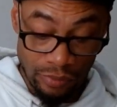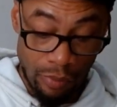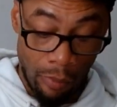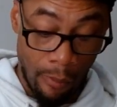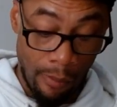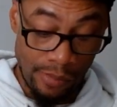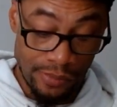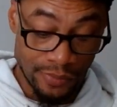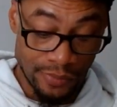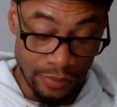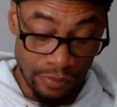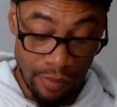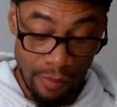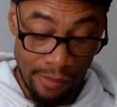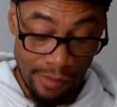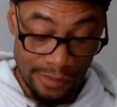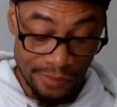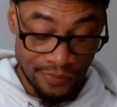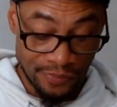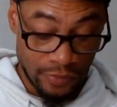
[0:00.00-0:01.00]
Mm
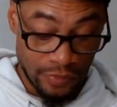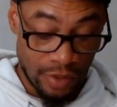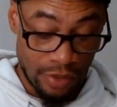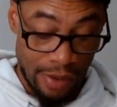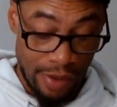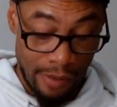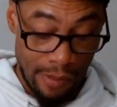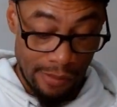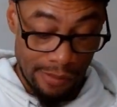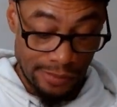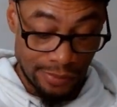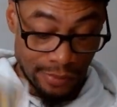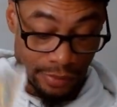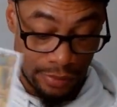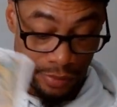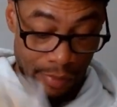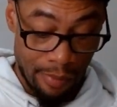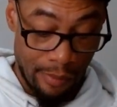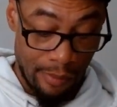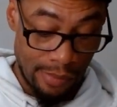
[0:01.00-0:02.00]
-hmm. You know,
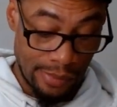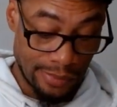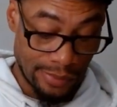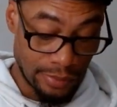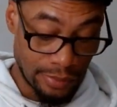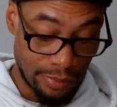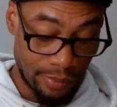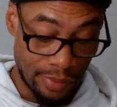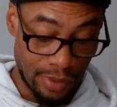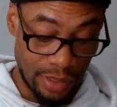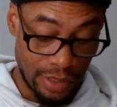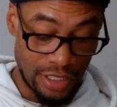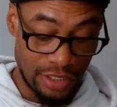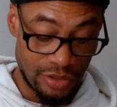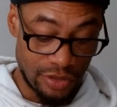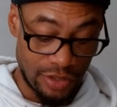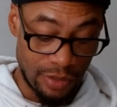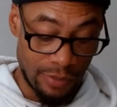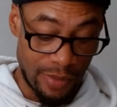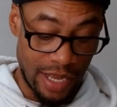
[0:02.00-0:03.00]
police.
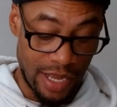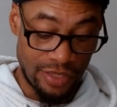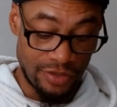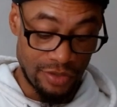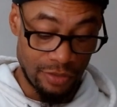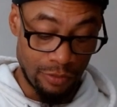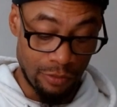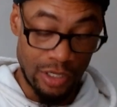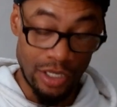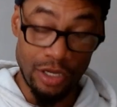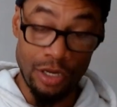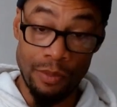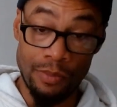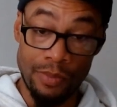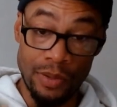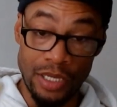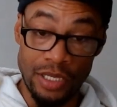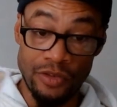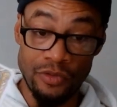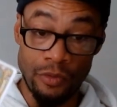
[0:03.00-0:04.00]
Somebody did some really good
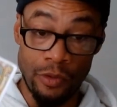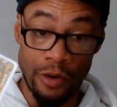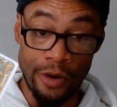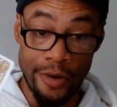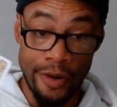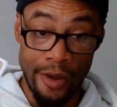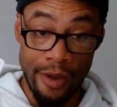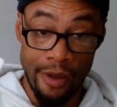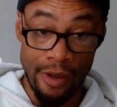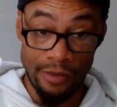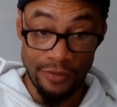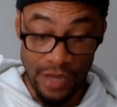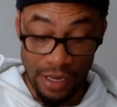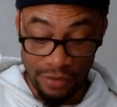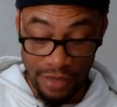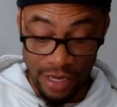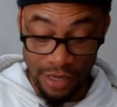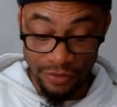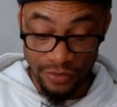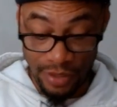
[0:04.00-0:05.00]
police work.
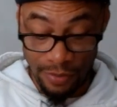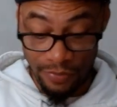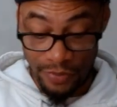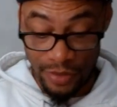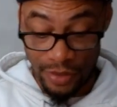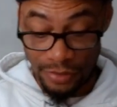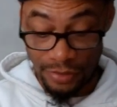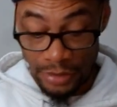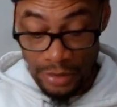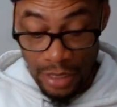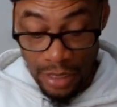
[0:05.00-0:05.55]
Found out something.